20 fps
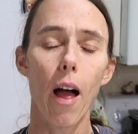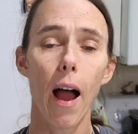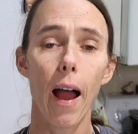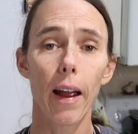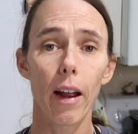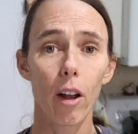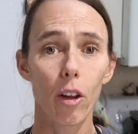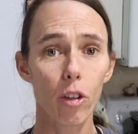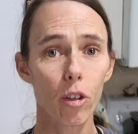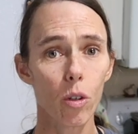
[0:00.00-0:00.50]

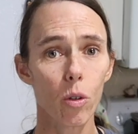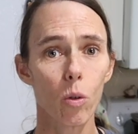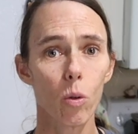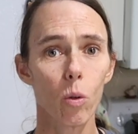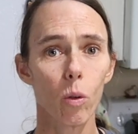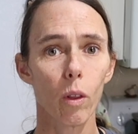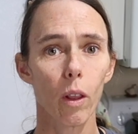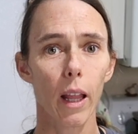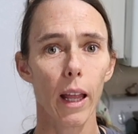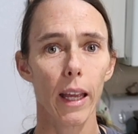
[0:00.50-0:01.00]
I
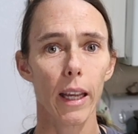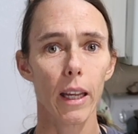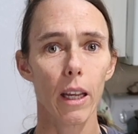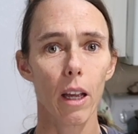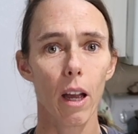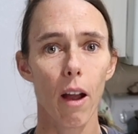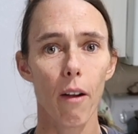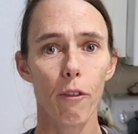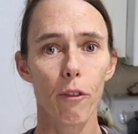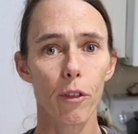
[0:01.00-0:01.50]
also like
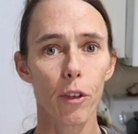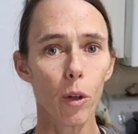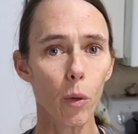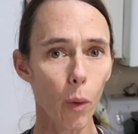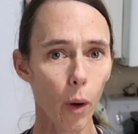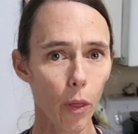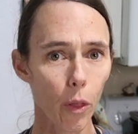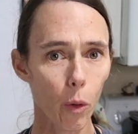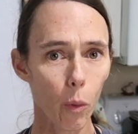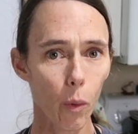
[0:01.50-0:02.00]
a
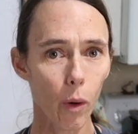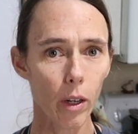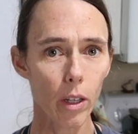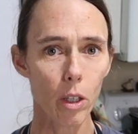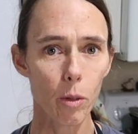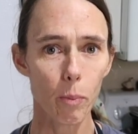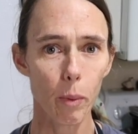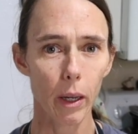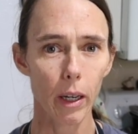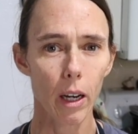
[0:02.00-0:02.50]
few other
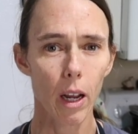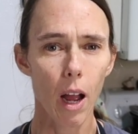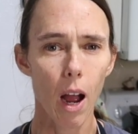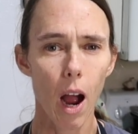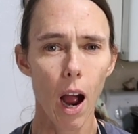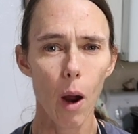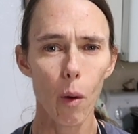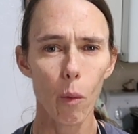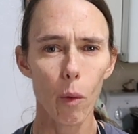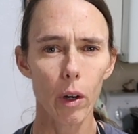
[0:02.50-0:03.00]
ones, but
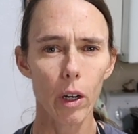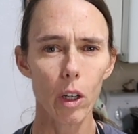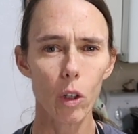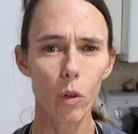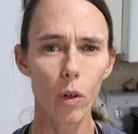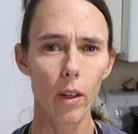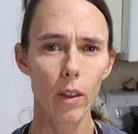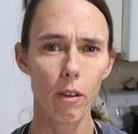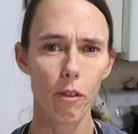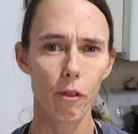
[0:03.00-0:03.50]
I want to
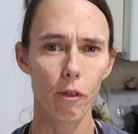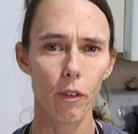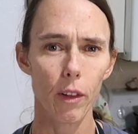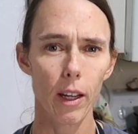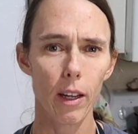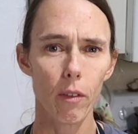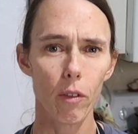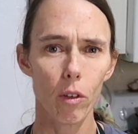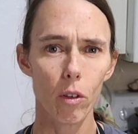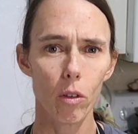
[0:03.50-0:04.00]
try the
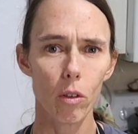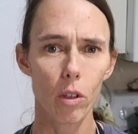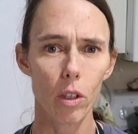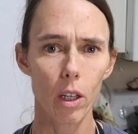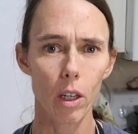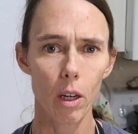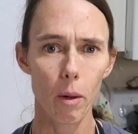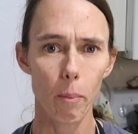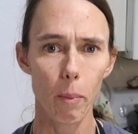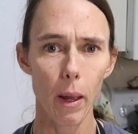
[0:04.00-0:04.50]
flavors
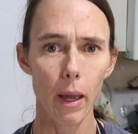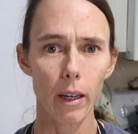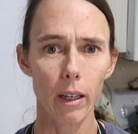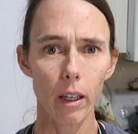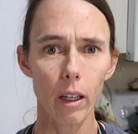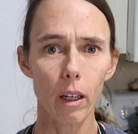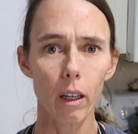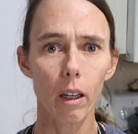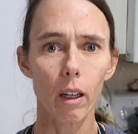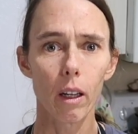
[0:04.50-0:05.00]

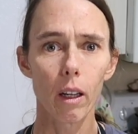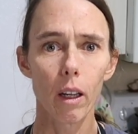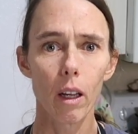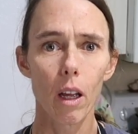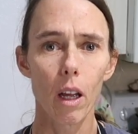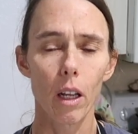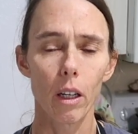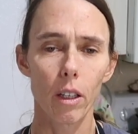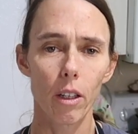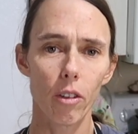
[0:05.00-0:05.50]
independent
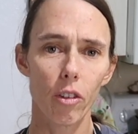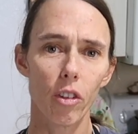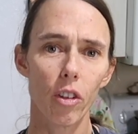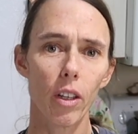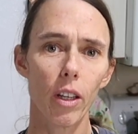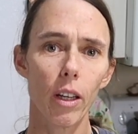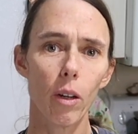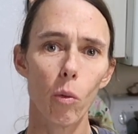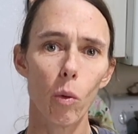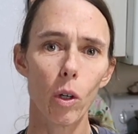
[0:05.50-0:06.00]
to
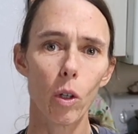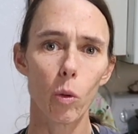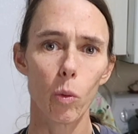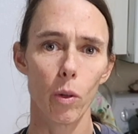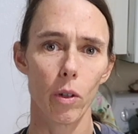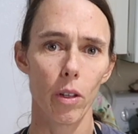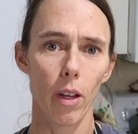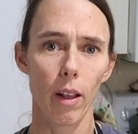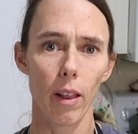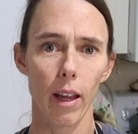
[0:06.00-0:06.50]
see which
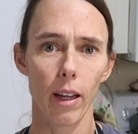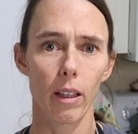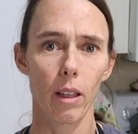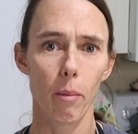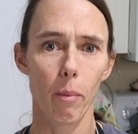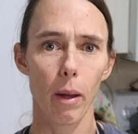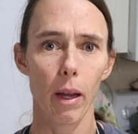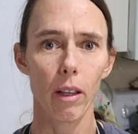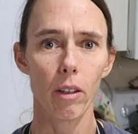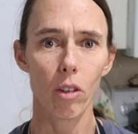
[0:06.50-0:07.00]
ones I like
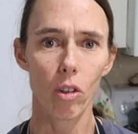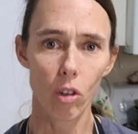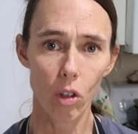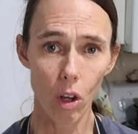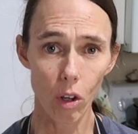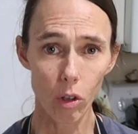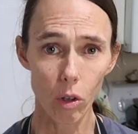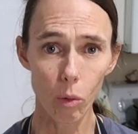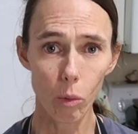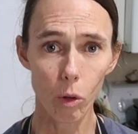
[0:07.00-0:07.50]
the best. It's
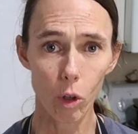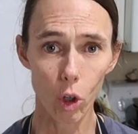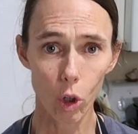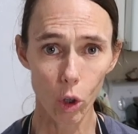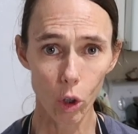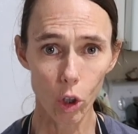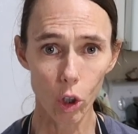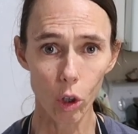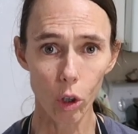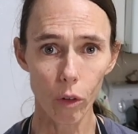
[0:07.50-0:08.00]
also
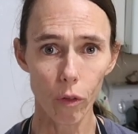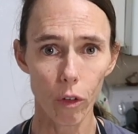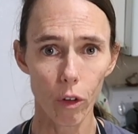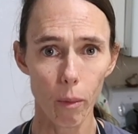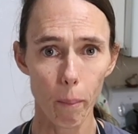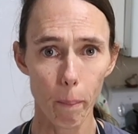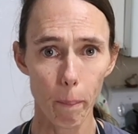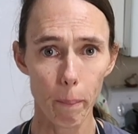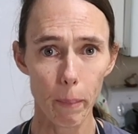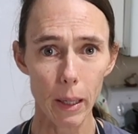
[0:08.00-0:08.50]
good to look for
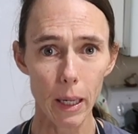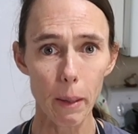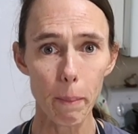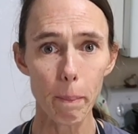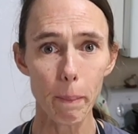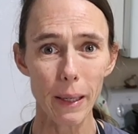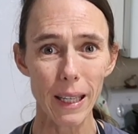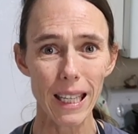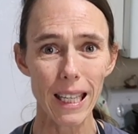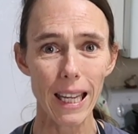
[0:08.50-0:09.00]
a
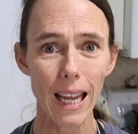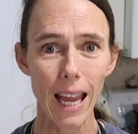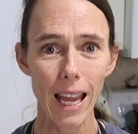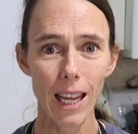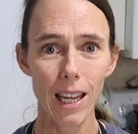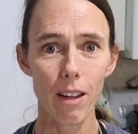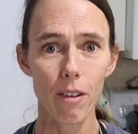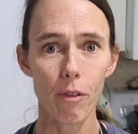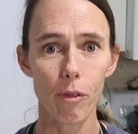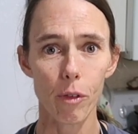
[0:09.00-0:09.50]

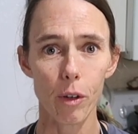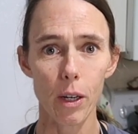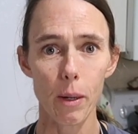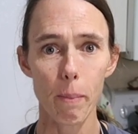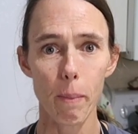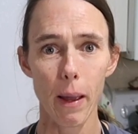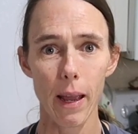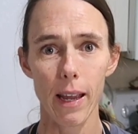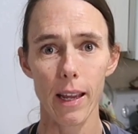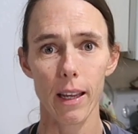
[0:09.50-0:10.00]
BPA-free
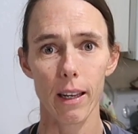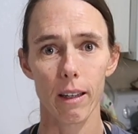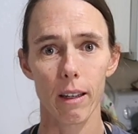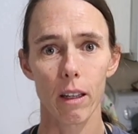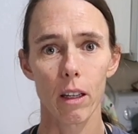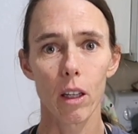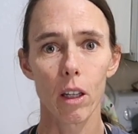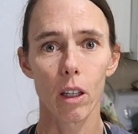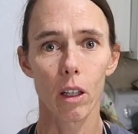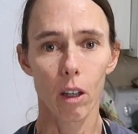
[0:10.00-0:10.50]
pan,
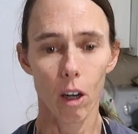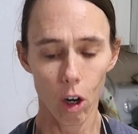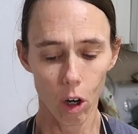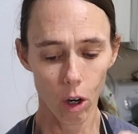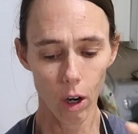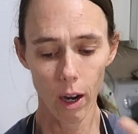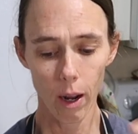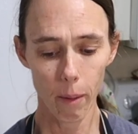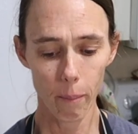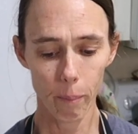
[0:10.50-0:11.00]

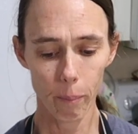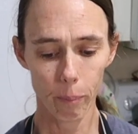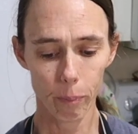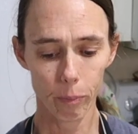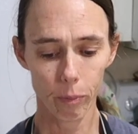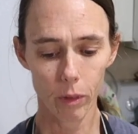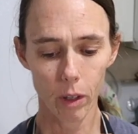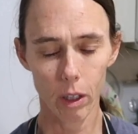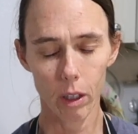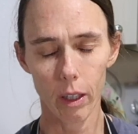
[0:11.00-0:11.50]
or
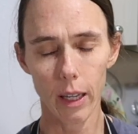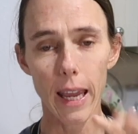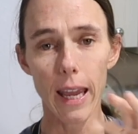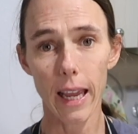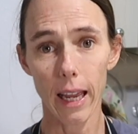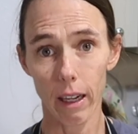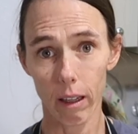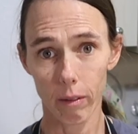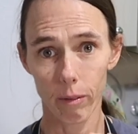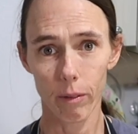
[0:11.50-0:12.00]

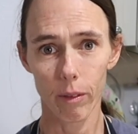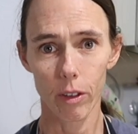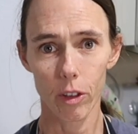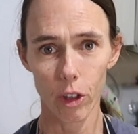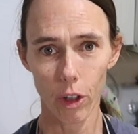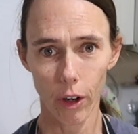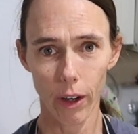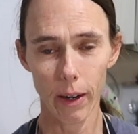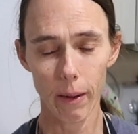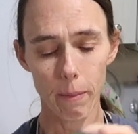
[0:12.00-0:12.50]
can,
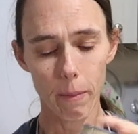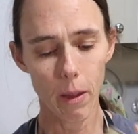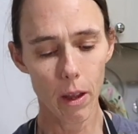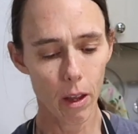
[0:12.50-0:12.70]
sorry.